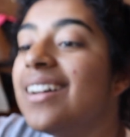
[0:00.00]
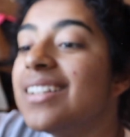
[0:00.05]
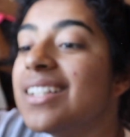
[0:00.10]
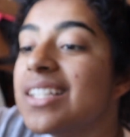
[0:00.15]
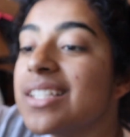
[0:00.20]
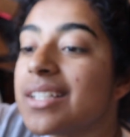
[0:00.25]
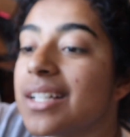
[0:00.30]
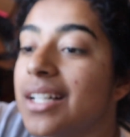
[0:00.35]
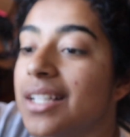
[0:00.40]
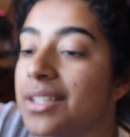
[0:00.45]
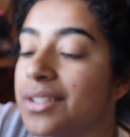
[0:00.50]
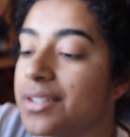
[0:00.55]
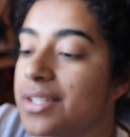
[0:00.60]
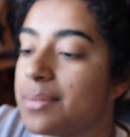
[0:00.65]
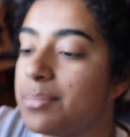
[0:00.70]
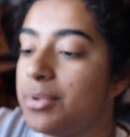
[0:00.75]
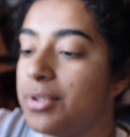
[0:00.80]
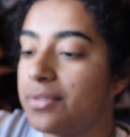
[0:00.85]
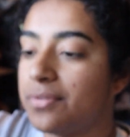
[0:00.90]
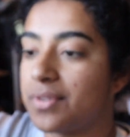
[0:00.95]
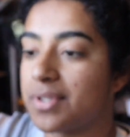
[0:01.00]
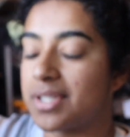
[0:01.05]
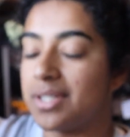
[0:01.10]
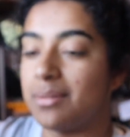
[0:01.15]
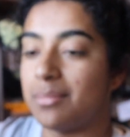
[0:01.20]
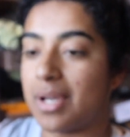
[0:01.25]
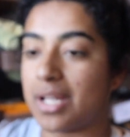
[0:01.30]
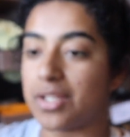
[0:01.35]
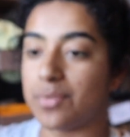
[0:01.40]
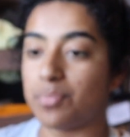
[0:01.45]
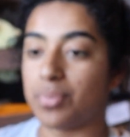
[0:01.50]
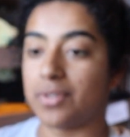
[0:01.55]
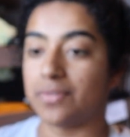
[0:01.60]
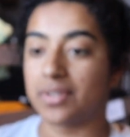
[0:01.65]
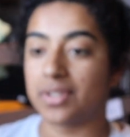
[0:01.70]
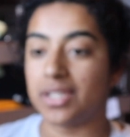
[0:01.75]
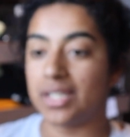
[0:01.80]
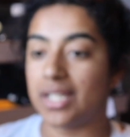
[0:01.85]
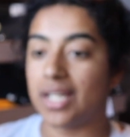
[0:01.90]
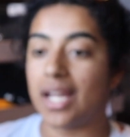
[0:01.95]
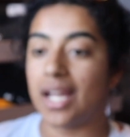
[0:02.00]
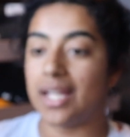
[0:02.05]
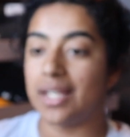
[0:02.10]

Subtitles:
This color is beautiful. It's gonna match perfectly.